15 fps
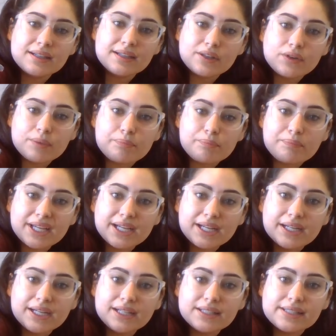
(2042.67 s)
you can
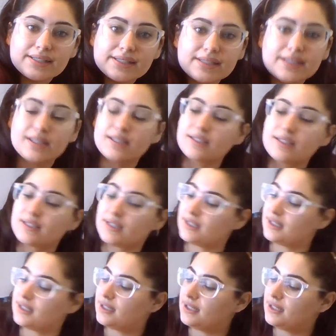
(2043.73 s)
barely see it. It's
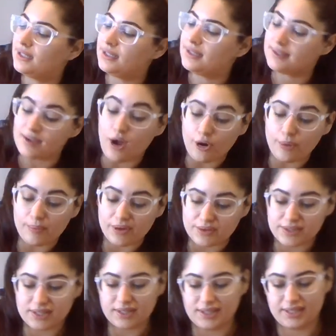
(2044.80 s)

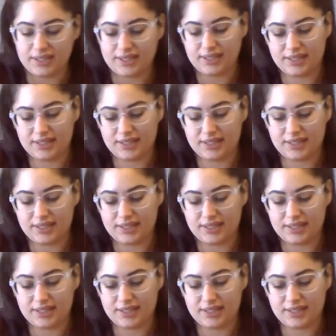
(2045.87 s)
almost gone.